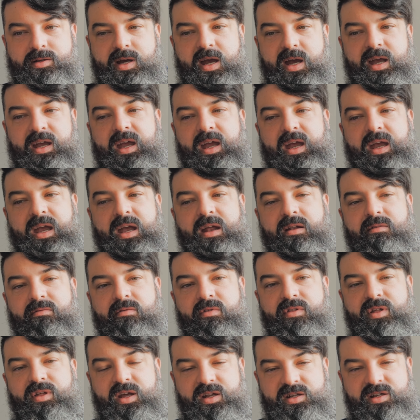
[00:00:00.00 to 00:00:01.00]
taking
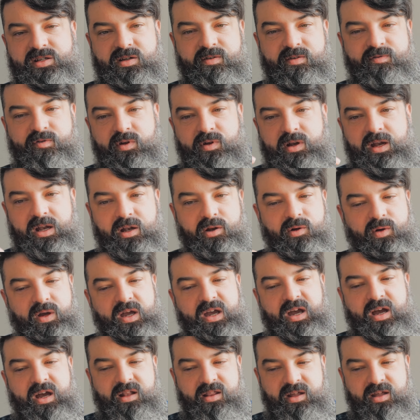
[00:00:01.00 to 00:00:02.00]
in things differently,
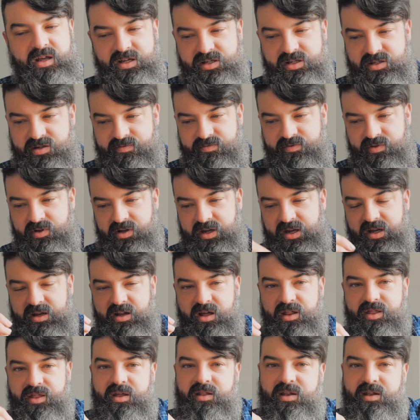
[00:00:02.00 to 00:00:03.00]
looking at things differently. And
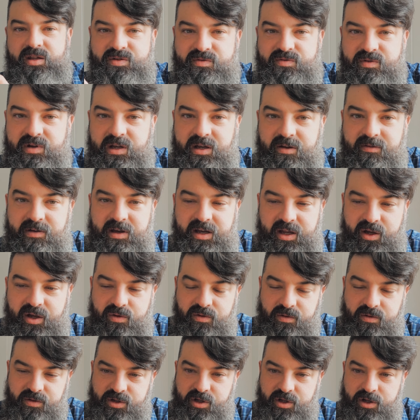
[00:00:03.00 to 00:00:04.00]
I think that's really, really
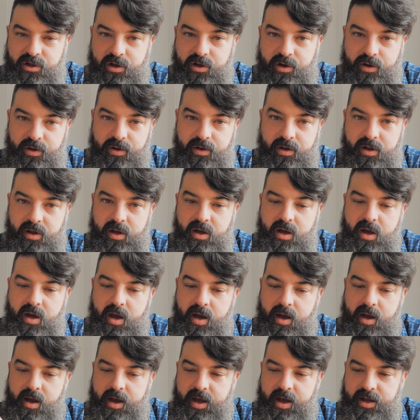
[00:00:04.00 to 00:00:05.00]
cool to learn
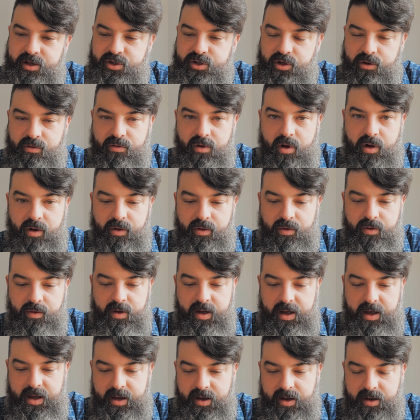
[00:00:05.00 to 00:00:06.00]
and to grow.
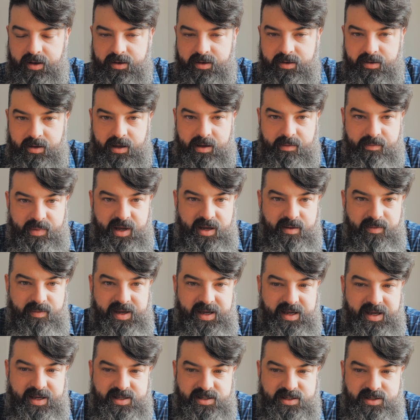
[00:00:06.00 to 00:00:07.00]
And
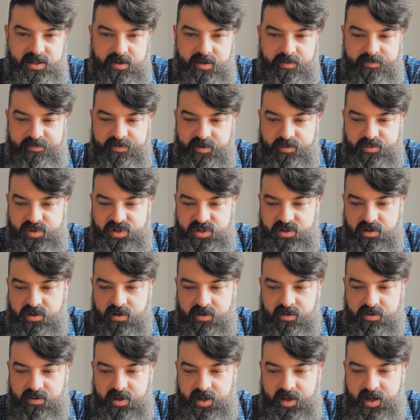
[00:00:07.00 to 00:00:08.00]
maybe it's a film
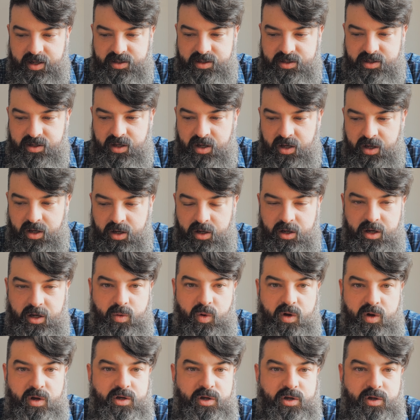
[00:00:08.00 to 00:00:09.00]
stock that you
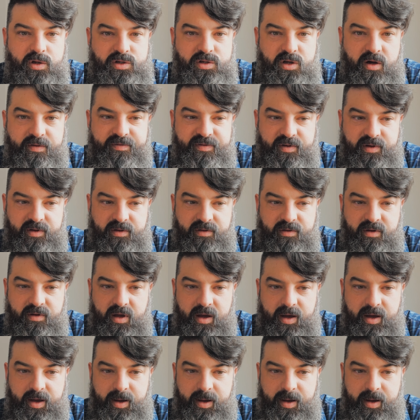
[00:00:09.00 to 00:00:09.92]
won't use often.